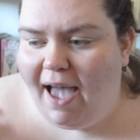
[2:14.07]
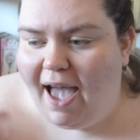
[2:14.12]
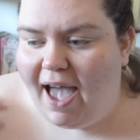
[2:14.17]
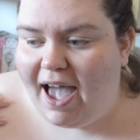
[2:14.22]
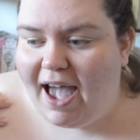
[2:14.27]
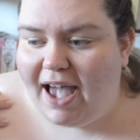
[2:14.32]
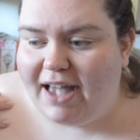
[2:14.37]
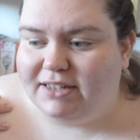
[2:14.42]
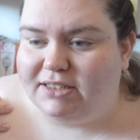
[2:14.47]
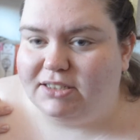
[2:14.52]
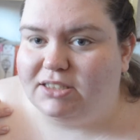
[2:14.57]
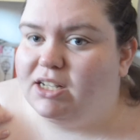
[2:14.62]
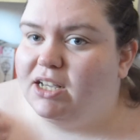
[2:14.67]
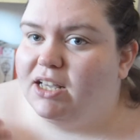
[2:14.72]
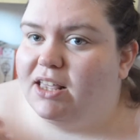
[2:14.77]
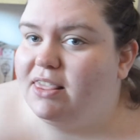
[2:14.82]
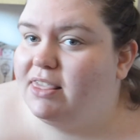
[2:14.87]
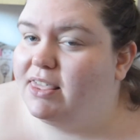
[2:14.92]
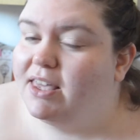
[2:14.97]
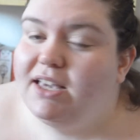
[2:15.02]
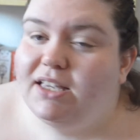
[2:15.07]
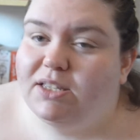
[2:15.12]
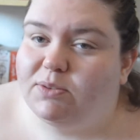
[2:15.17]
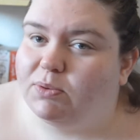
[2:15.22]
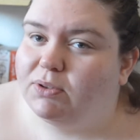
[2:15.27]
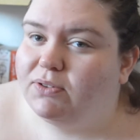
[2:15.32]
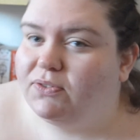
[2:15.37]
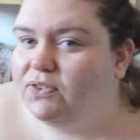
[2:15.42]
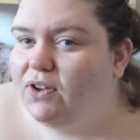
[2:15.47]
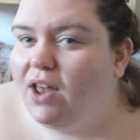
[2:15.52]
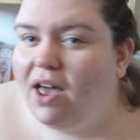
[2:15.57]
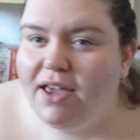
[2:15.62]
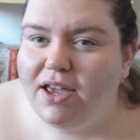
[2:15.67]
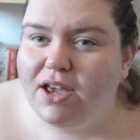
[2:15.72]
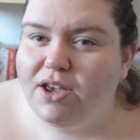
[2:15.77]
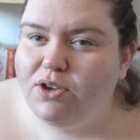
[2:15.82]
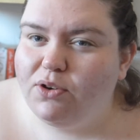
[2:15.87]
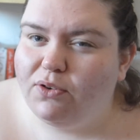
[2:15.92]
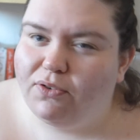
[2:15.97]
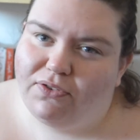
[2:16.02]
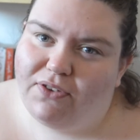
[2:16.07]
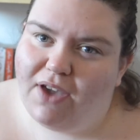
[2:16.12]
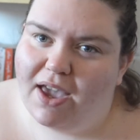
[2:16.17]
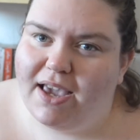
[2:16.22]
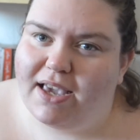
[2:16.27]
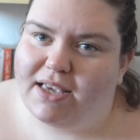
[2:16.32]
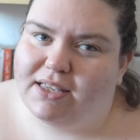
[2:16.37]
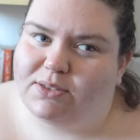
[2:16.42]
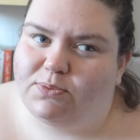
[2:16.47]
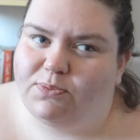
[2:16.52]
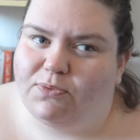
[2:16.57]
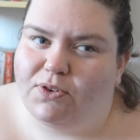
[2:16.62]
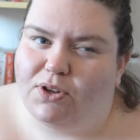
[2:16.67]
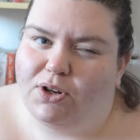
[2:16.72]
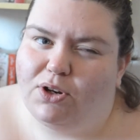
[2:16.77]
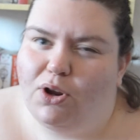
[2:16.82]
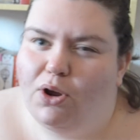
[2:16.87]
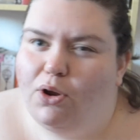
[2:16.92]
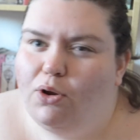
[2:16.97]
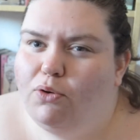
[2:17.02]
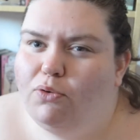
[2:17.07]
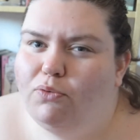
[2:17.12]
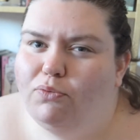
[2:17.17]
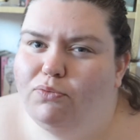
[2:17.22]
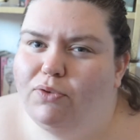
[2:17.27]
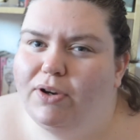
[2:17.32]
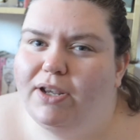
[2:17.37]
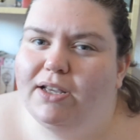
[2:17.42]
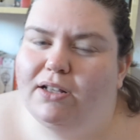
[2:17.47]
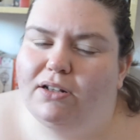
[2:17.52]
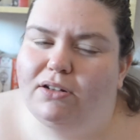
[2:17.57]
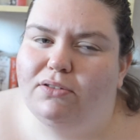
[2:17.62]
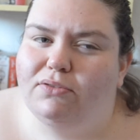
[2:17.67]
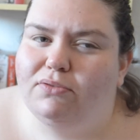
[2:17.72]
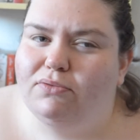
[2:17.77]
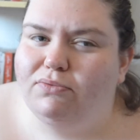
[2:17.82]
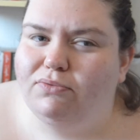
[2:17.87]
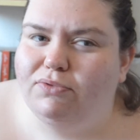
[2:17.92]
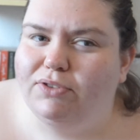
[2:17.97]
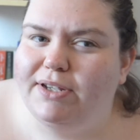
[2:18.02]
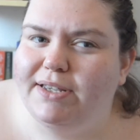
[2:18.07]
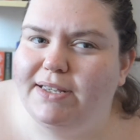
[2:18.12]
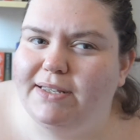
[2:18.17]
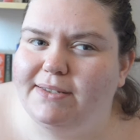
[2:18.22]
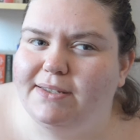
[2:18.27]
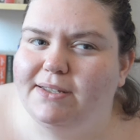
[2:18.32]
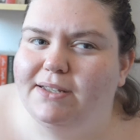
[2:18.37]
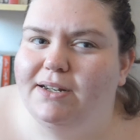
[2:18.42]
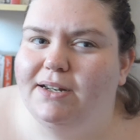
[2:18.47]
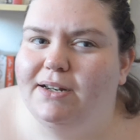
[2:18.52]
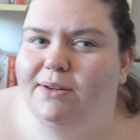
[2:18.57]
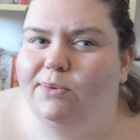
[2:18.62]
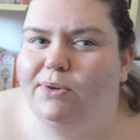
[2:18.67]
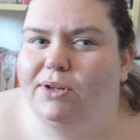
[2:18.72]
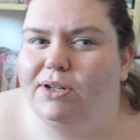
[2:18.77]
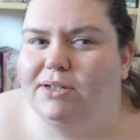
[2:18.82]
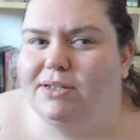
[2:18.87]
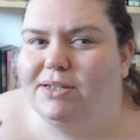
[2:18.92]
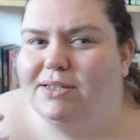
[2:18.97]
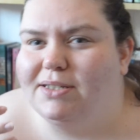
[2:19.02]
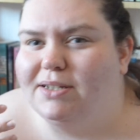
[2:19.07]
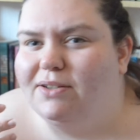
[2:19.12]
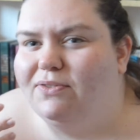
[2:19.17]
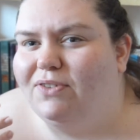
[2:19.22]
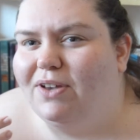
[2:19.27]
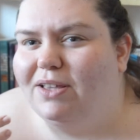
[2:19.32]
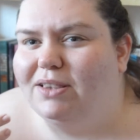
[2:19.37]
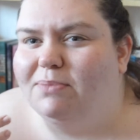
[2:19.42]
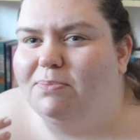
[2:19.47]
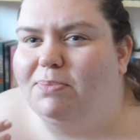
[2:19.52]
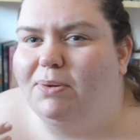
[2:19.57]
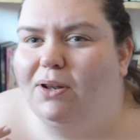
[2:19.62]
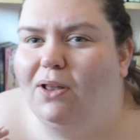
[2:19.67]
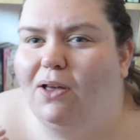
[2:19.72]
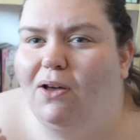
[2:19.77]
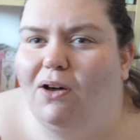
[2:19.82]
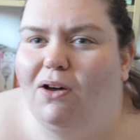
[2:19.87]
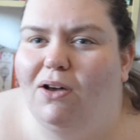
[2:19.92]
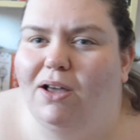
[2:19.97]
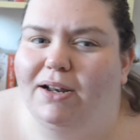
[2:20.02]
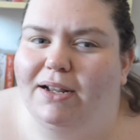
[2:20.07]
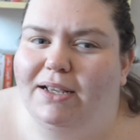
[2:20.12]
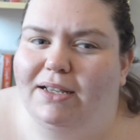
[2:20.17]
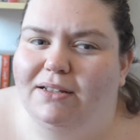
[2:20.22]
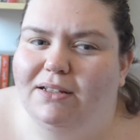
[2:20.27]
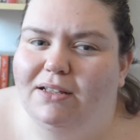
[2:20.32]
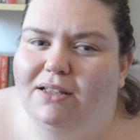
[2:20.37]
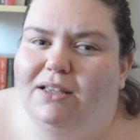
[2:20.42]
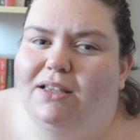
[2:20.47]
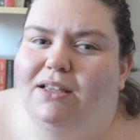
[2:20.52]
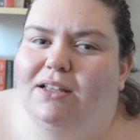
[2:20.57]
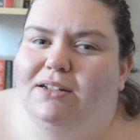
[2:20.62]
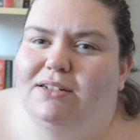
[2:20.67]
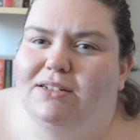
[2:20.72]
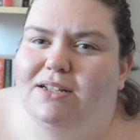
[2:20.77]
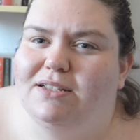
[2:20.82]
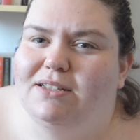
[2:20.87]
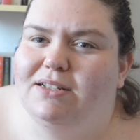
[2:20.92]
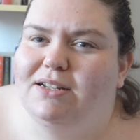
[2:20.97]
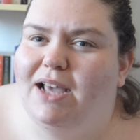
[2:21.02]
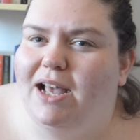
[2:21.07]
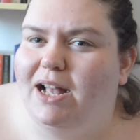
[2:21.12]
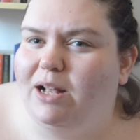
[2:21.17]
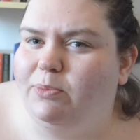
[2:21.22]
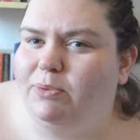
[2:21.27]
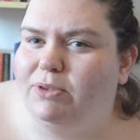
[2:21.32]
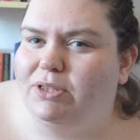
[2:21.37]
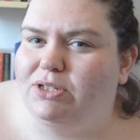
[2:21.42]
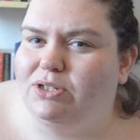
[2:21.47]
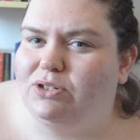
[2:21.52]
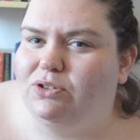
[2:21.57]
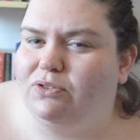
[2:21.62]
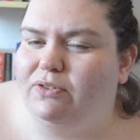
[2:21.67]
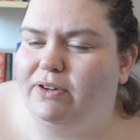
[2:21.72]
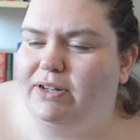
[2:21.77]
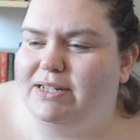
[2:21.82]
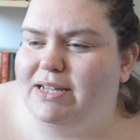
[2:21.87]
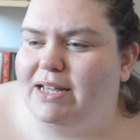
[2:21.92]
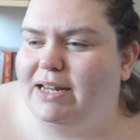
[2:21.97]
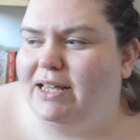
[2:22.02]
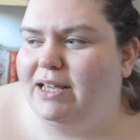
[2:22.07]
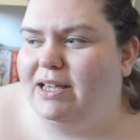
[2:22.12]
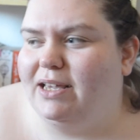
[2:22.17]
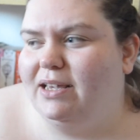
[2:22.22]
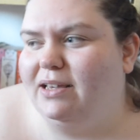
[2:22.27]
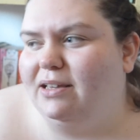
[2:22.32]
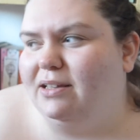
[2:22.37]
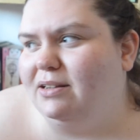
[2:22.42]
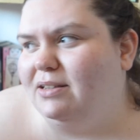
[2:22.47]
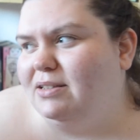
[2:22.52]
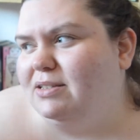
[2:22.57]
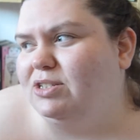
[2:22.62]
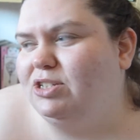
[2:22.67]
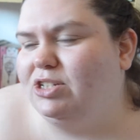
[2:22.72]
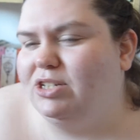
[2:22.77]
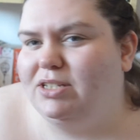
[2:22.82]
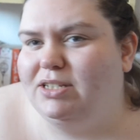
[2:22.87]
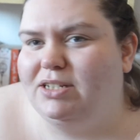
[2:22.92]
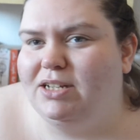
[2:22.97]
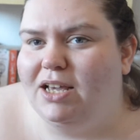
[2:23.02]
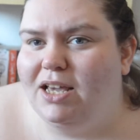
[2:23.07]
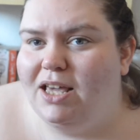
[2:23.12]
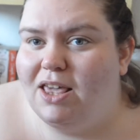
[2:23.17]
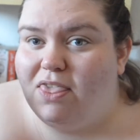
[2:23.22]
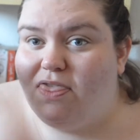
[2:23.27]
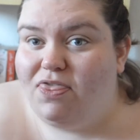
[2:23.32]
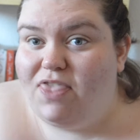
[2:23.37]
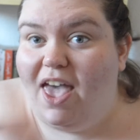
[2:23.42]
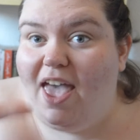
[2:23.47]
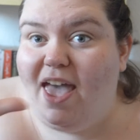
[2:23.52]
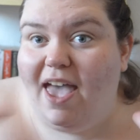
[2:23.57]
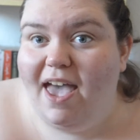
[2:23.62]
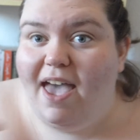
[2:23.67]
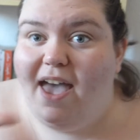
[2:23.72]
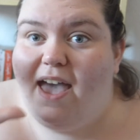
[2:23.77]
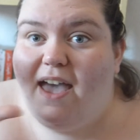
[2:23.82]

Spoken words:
and things will fly at your face for no real reason, and it doesn't affect the plot, and it doesn't help with the storytelling, and it's just there.